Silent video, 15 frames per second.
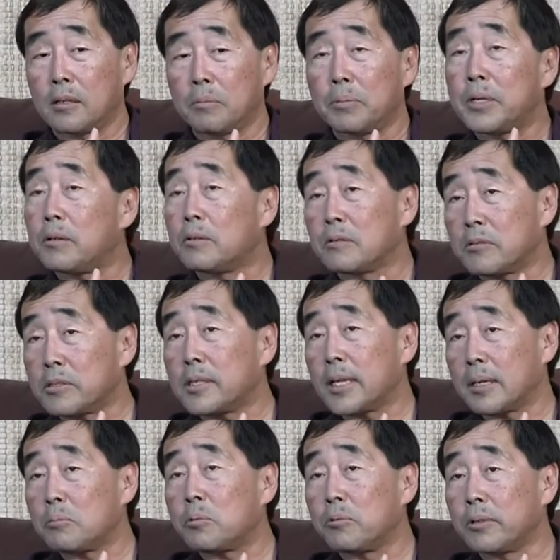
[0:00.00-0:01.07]
pure
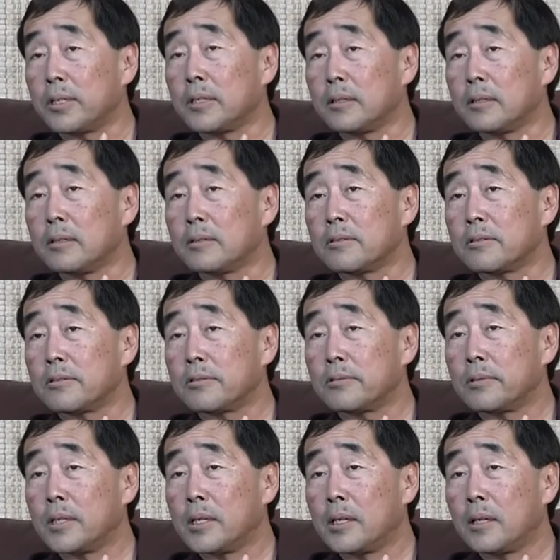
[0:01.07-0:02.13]
standpoint is,
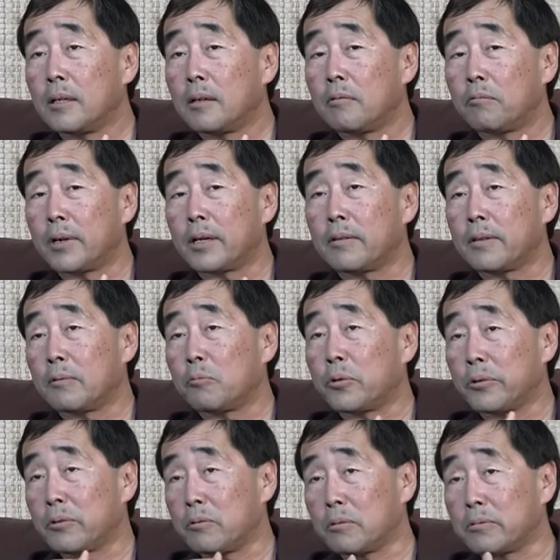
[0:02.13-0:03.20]
rather than
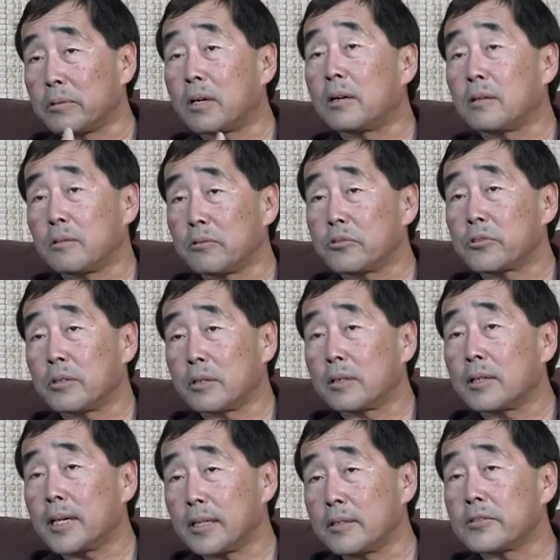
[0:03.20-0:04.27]
where their own dollars are
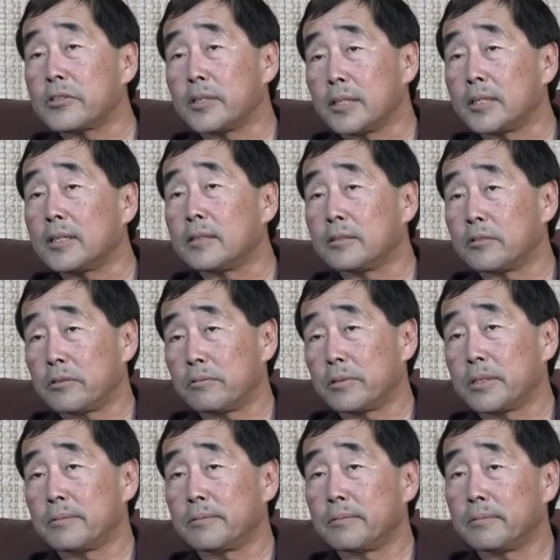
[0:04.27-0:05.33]
kind of sunk into
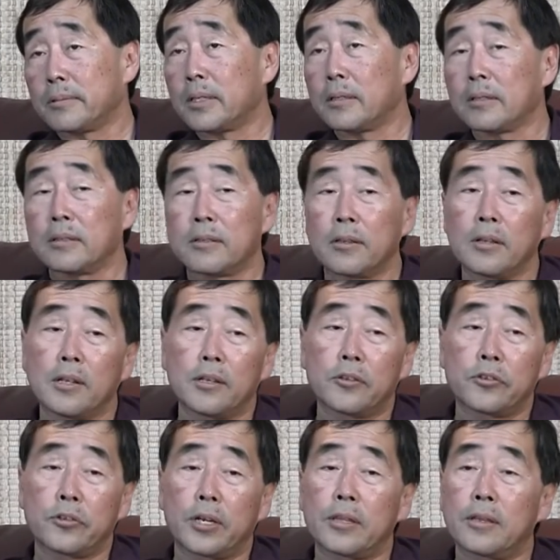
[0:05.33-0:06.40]
it.
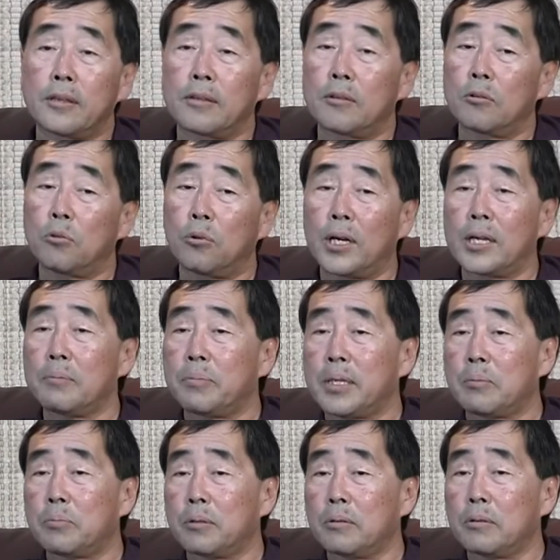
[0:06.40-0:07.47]
So I think the Hawaii
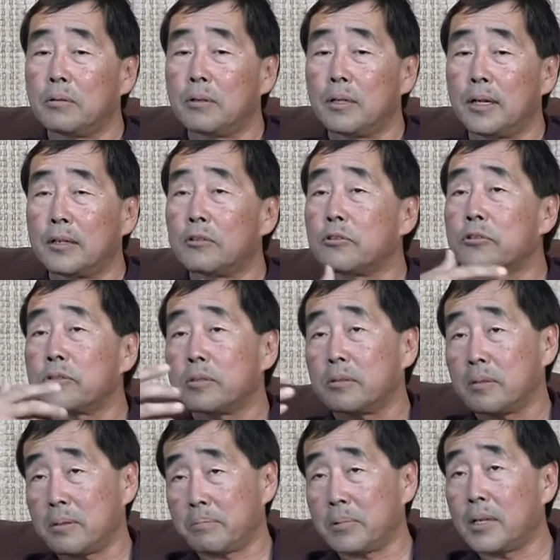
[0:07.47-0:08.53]
people
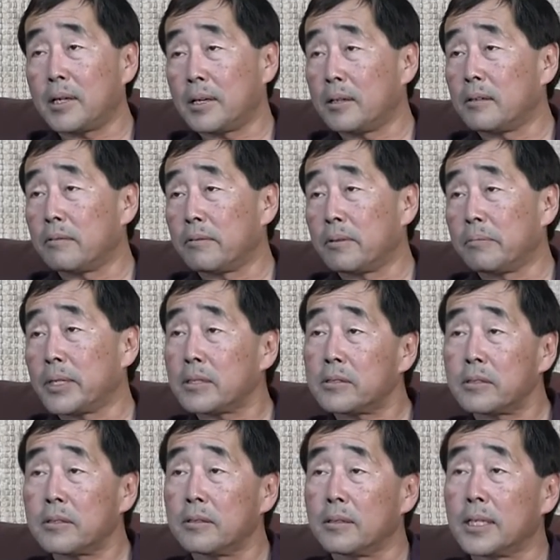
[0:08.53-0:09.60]
understood the plight of the
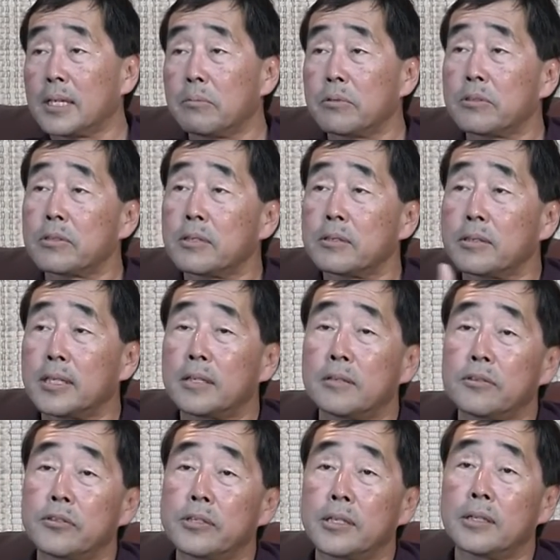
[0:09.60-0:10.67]
Mexican laborers because they
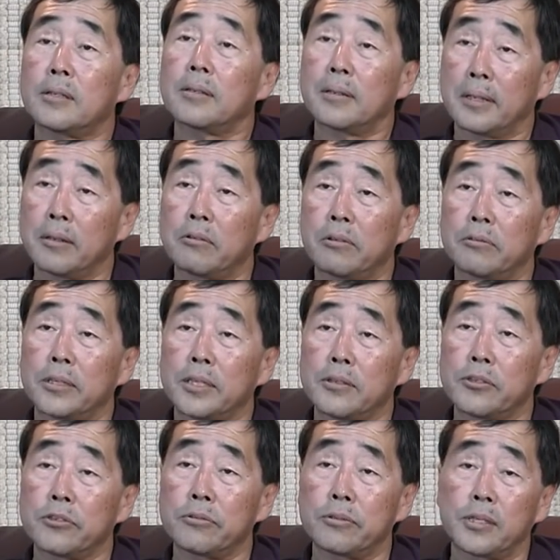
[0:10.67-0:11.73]
could see it in their own
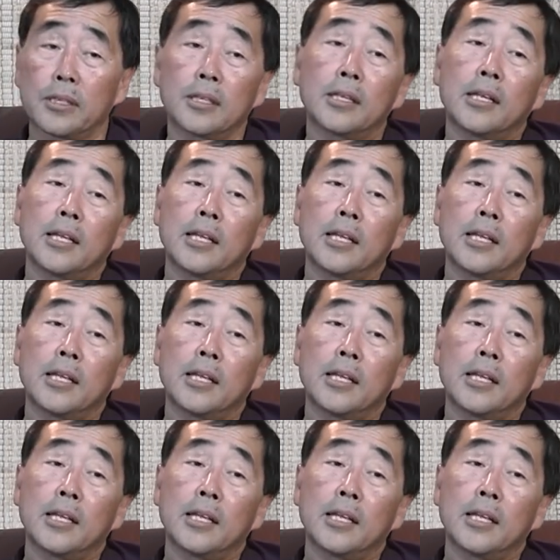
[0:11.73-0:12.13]
history,